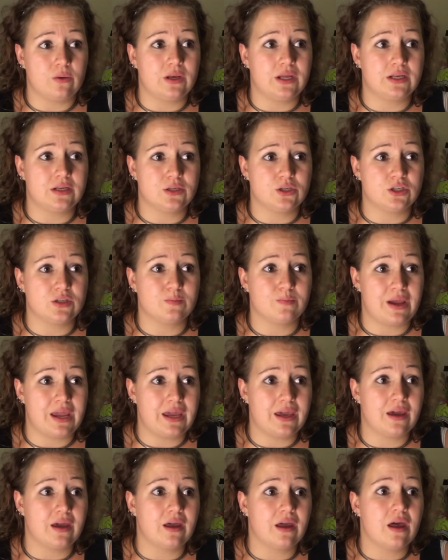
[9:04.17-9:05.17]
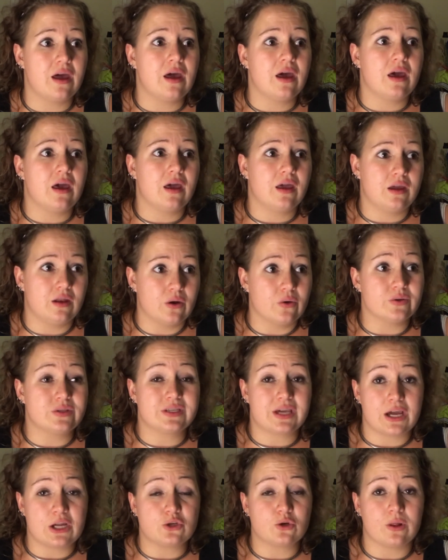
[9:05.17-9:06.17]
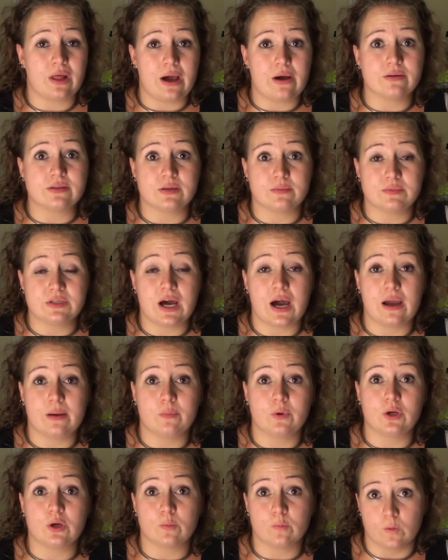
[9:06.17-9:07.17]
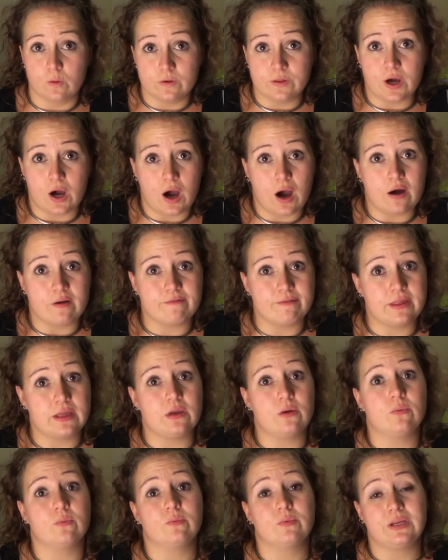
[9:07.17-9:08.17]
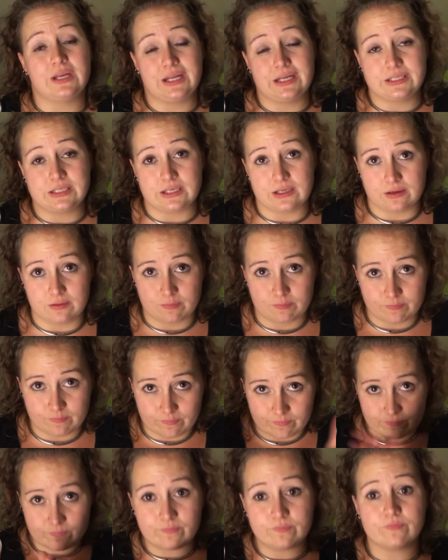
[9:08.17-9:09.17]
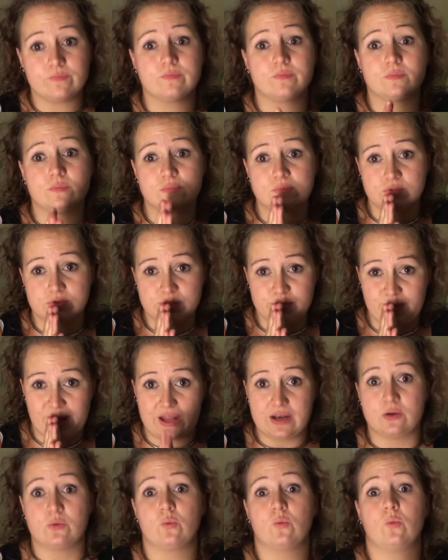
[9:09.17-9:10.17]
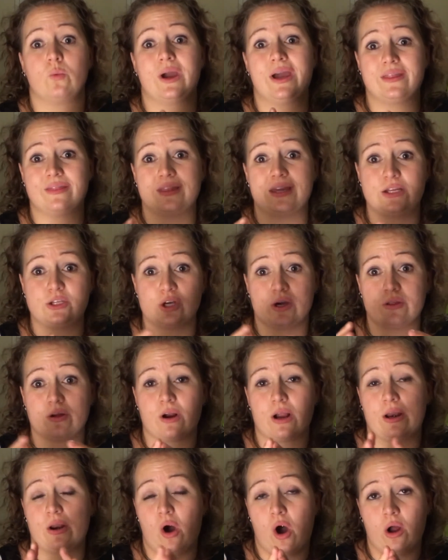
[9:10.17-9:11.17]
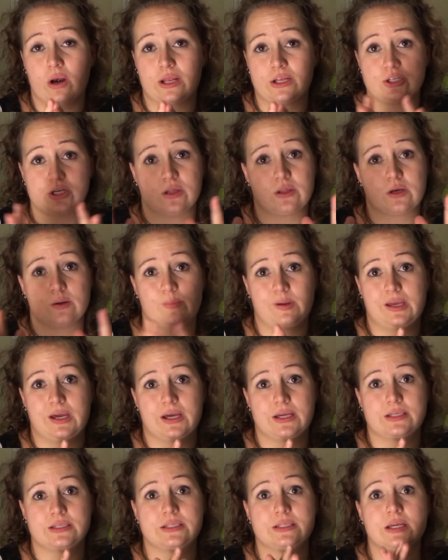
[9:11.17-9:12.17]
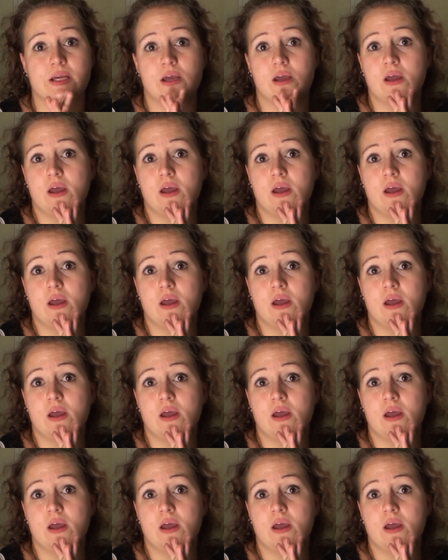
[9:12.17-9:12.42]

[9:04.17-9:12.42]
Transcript: you need to just make, you know, schedule out some time when you're both off that you need to spend with each other and on each other because